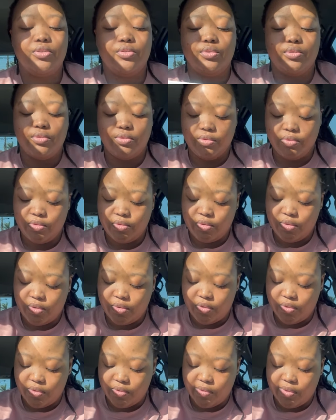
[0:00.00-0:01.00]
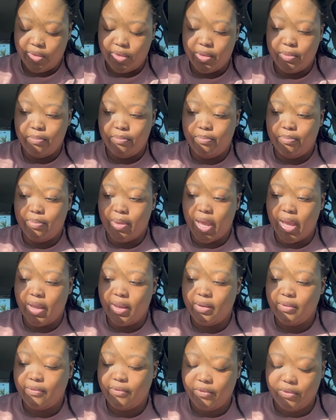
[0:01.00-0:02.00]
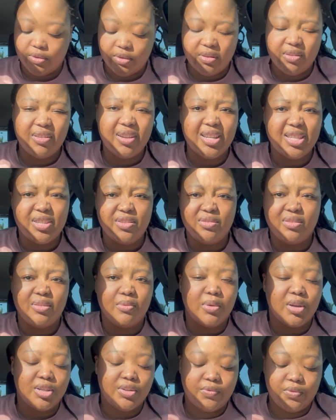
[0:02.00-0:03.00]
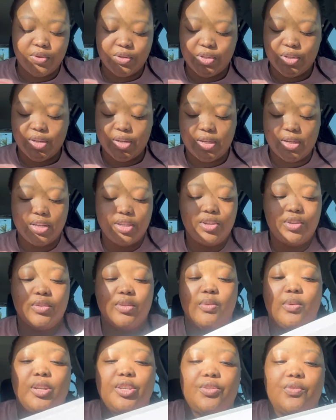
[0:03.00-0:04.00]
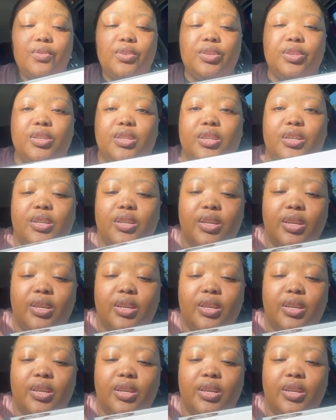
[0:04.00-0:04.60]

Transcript: do the band first. No, let's do the watch first. Let's do the watch first.